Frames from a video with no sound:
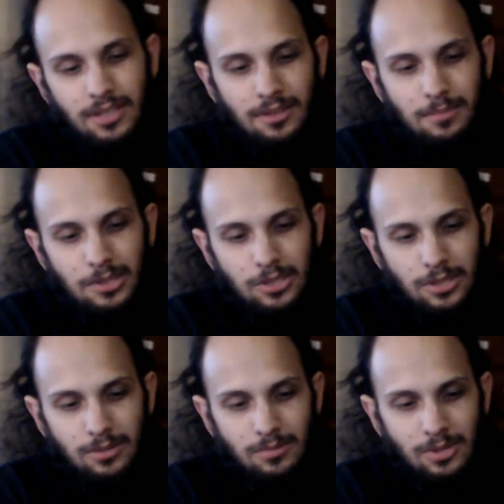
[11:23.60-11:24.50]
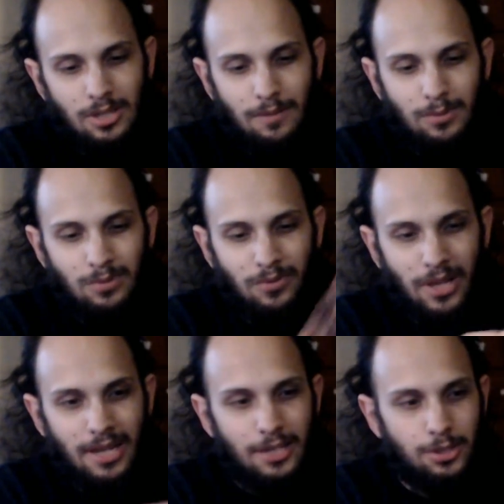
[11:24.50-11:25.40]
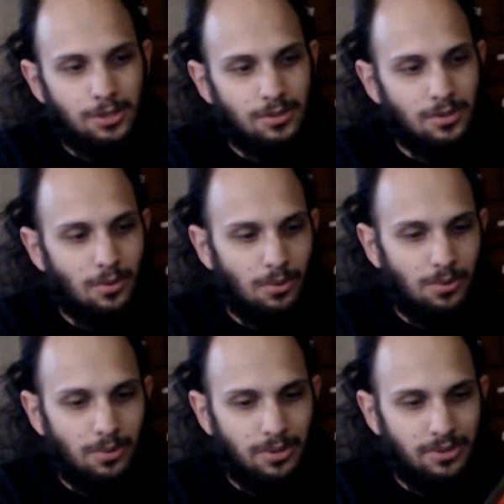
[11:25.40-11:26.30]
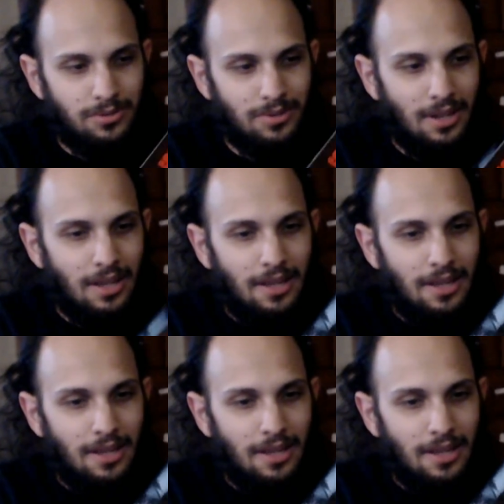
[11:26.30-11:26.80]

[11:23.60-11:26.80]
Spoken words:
you know, a bunch of stuff with Flash and Cold and